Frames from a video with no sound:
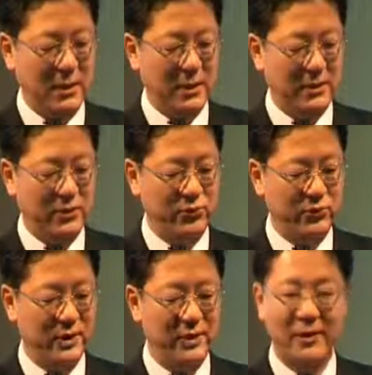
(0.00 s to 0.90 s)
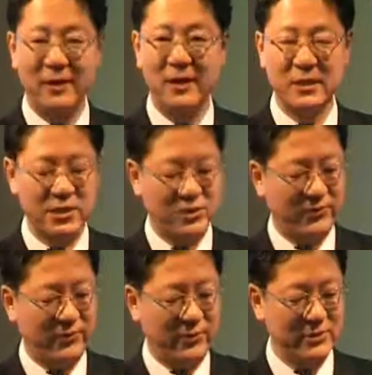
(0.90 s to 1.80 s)
And the routine analysis
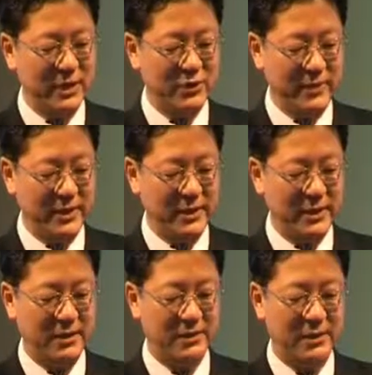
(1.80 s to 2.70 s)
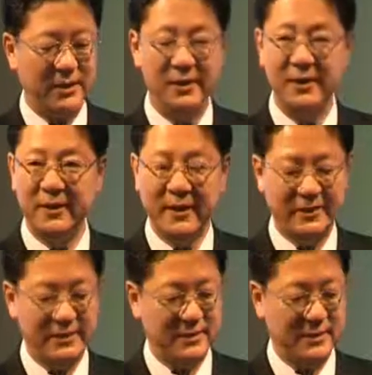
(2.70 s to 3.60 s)
of flow cytometry can
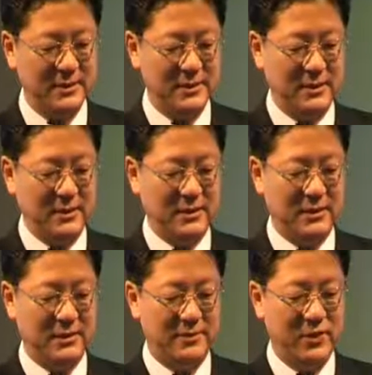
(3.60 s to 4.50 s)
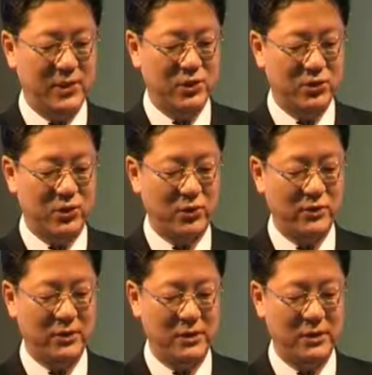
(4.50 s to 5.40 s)
detect PNH
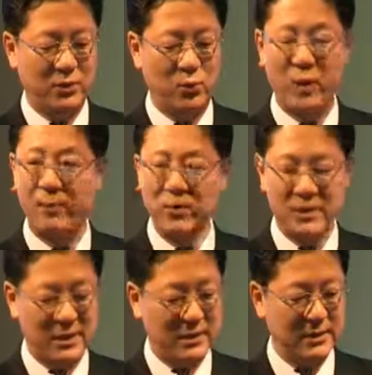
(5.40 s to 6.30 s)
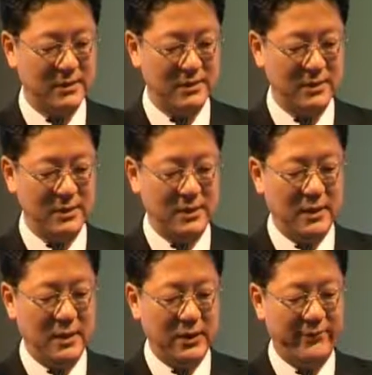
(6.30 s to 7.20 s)
clone at 1%.
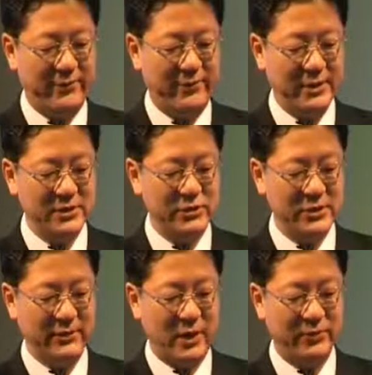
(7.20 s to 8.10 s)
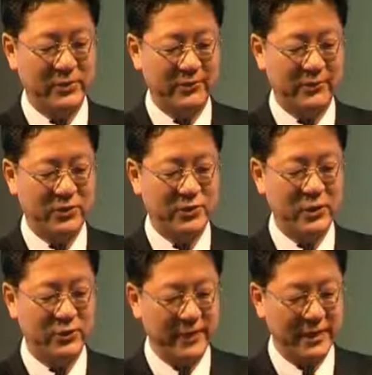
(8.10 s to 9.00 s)
However, recent development of flow
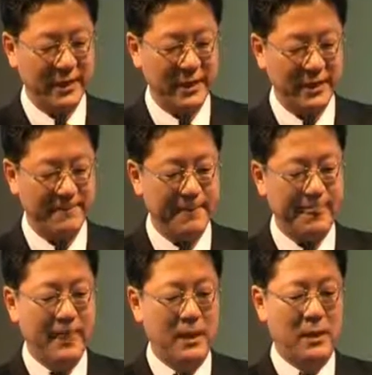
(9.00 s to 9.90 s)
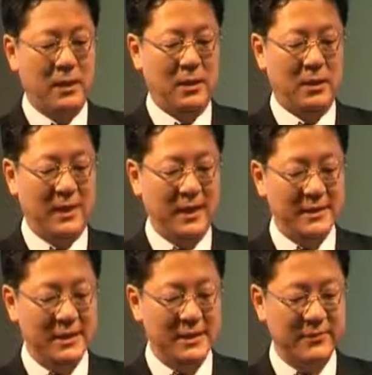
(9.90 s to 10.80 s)
cytometry
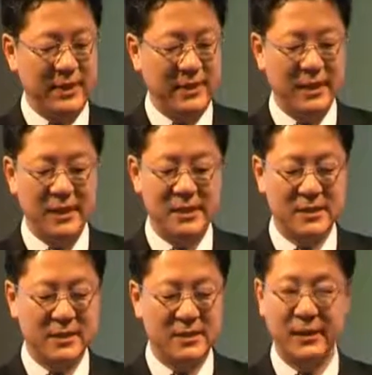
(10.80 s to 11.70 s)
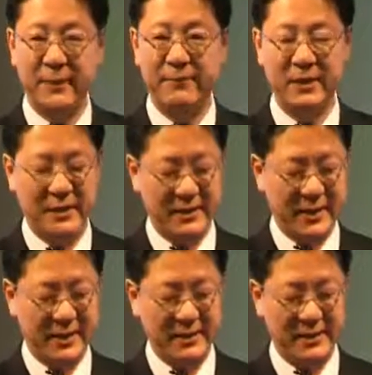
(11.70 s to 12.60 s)
high-sensitive analysis can be
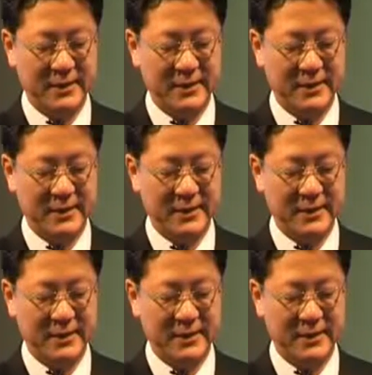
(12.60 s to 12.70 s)
detected